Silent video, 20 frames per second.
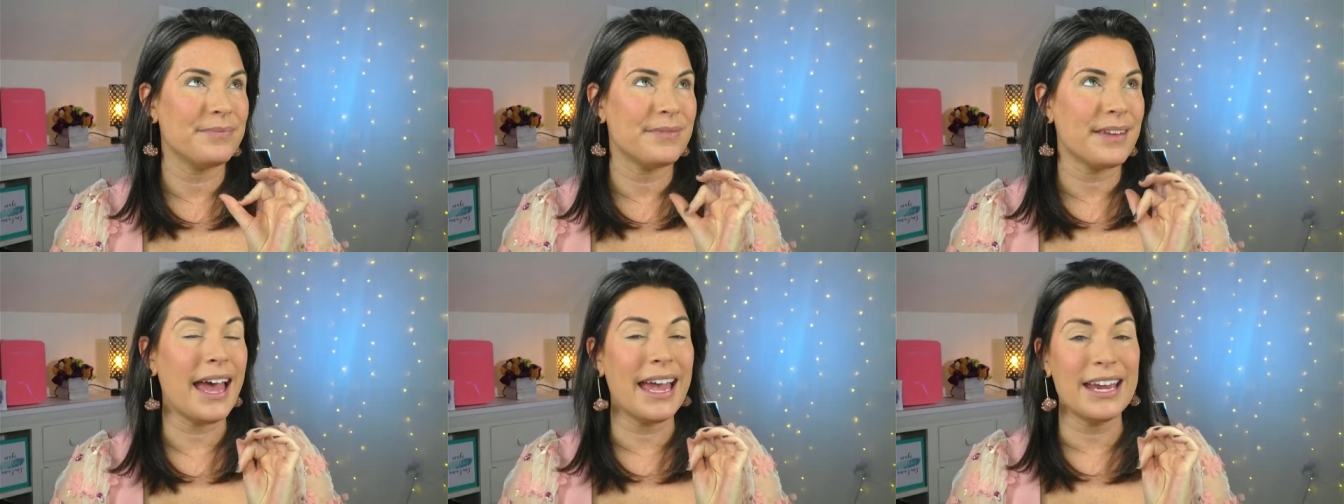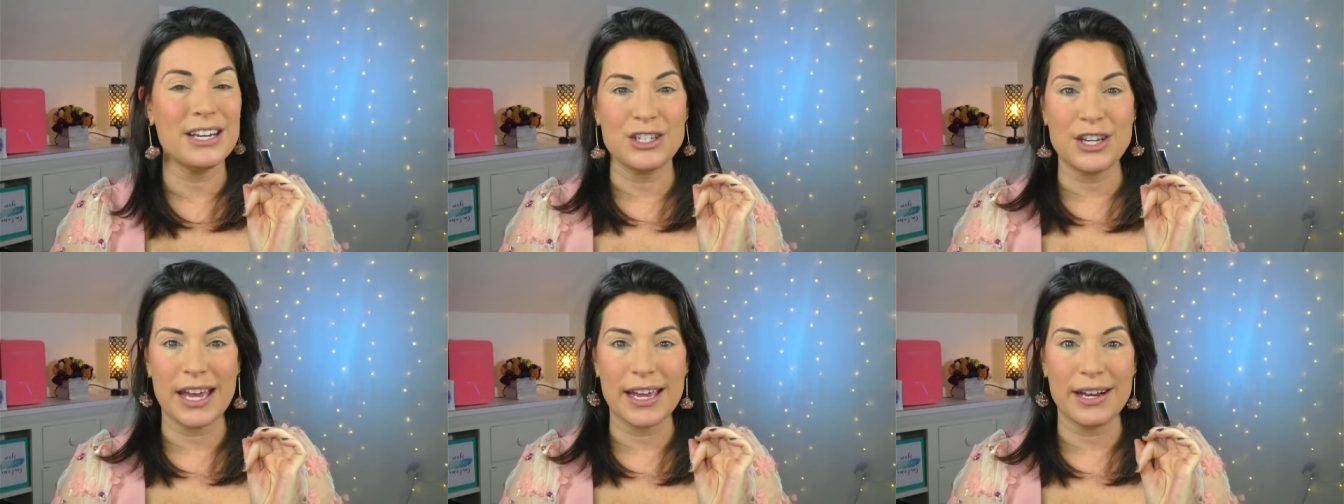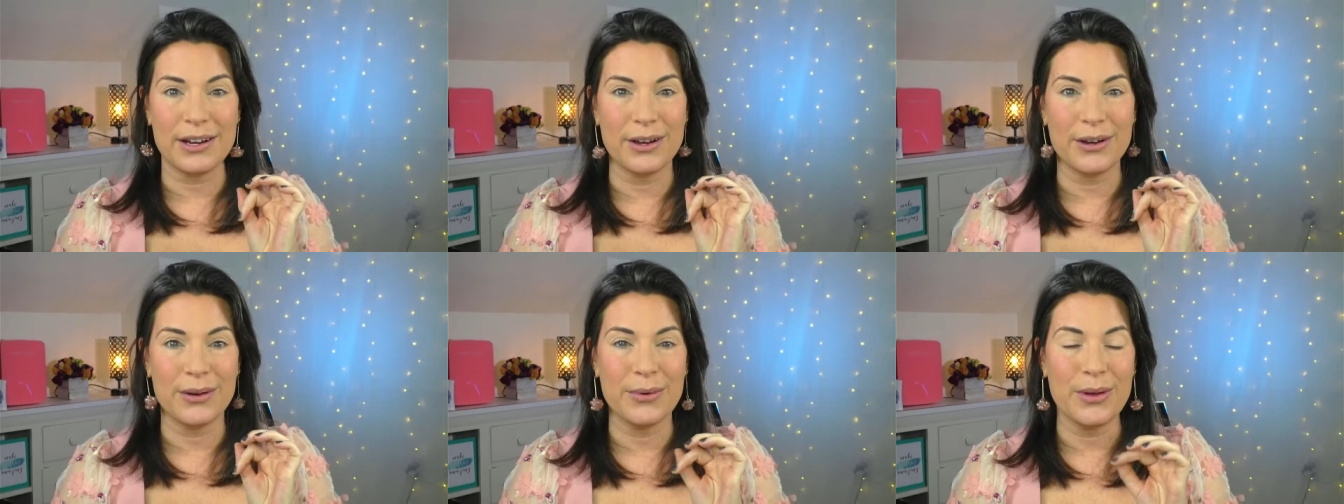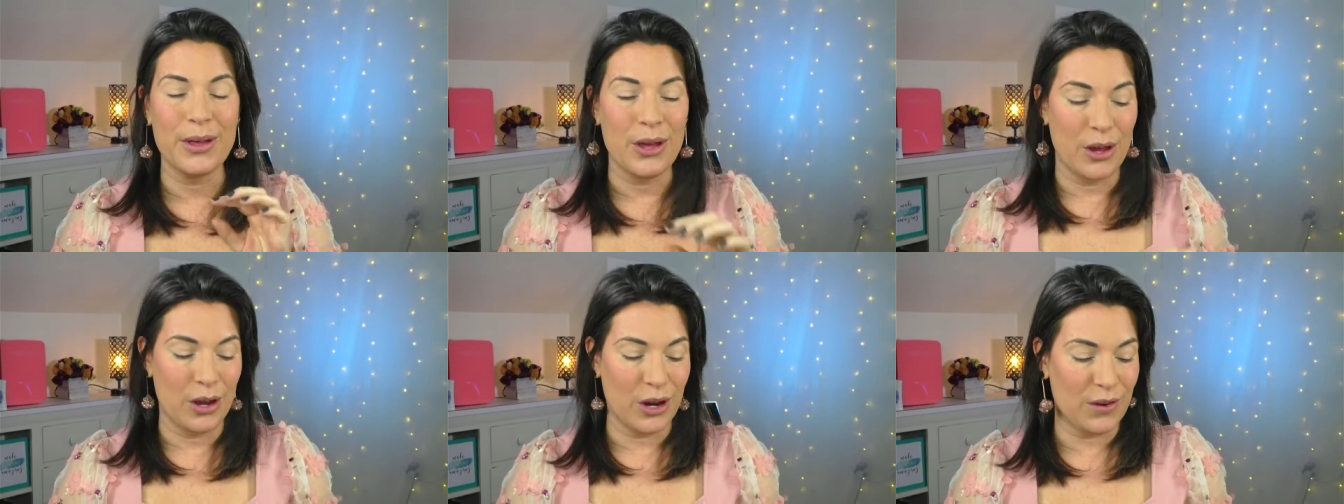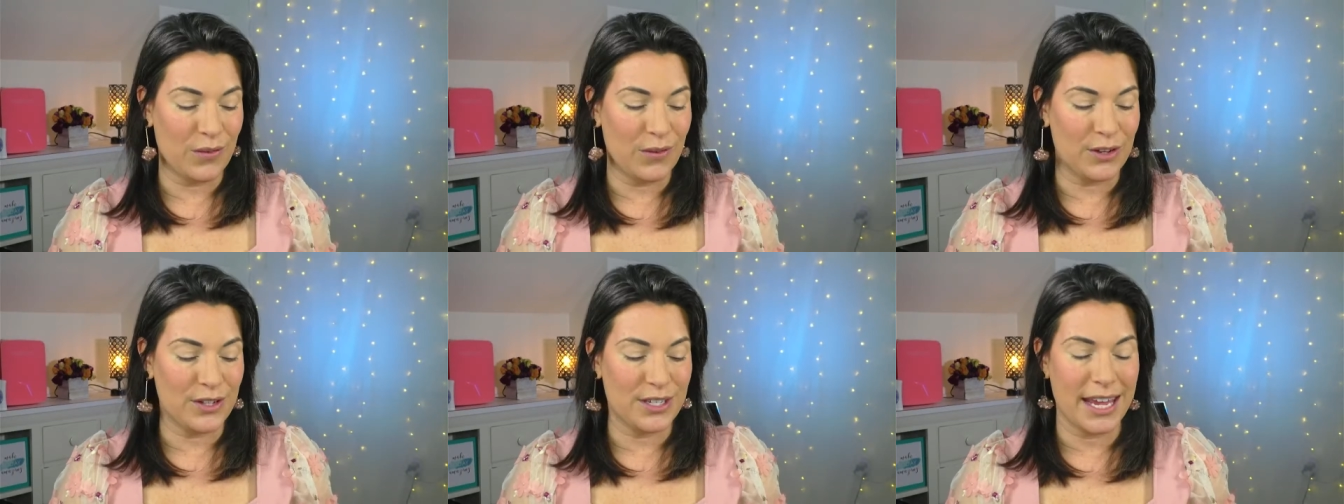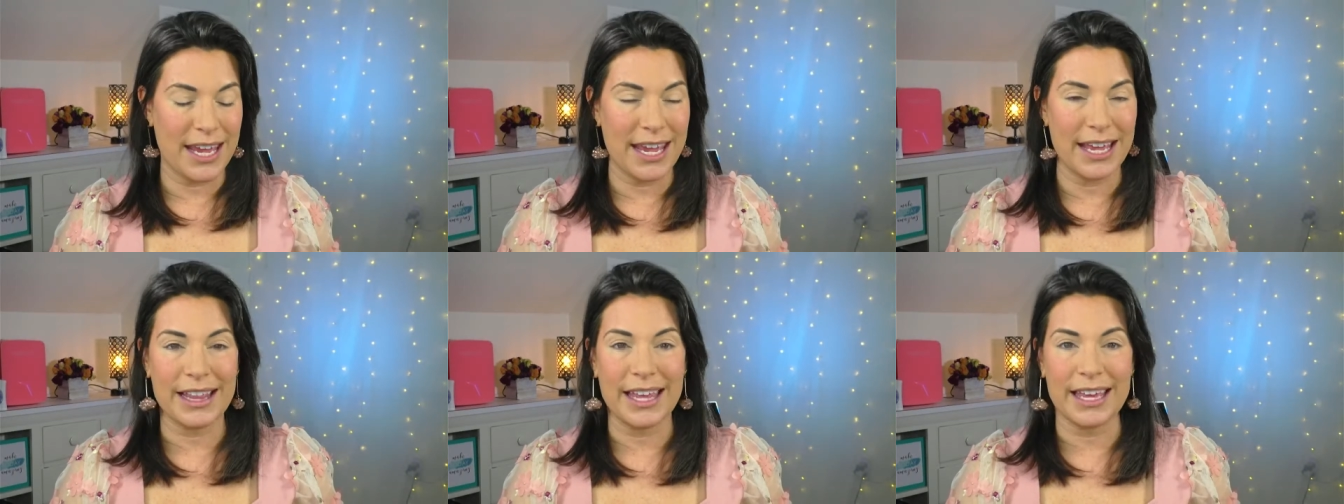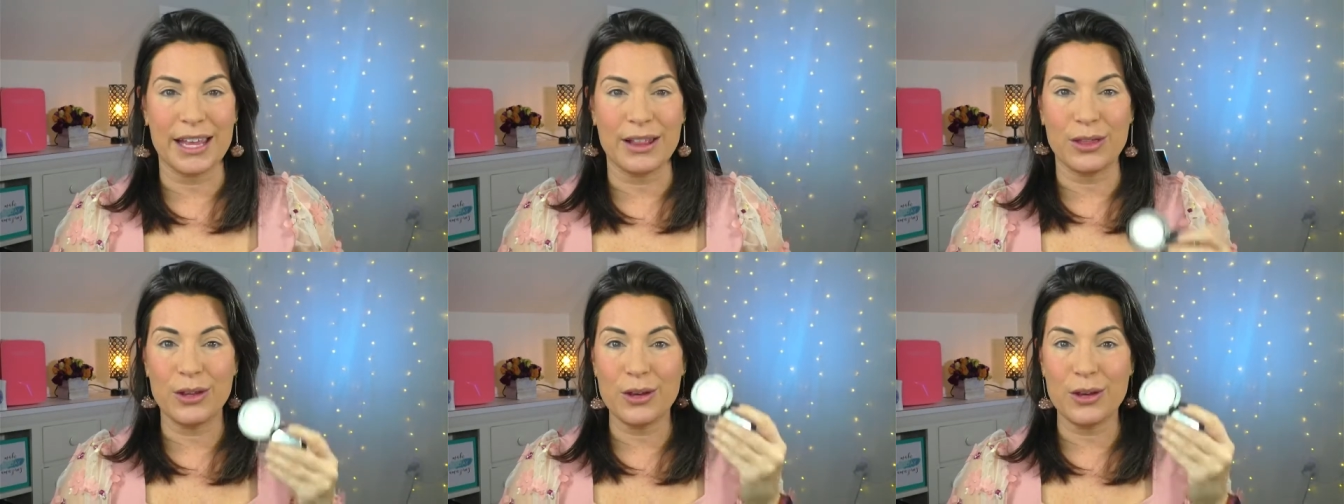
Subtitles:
eyeshadow, or if you take like a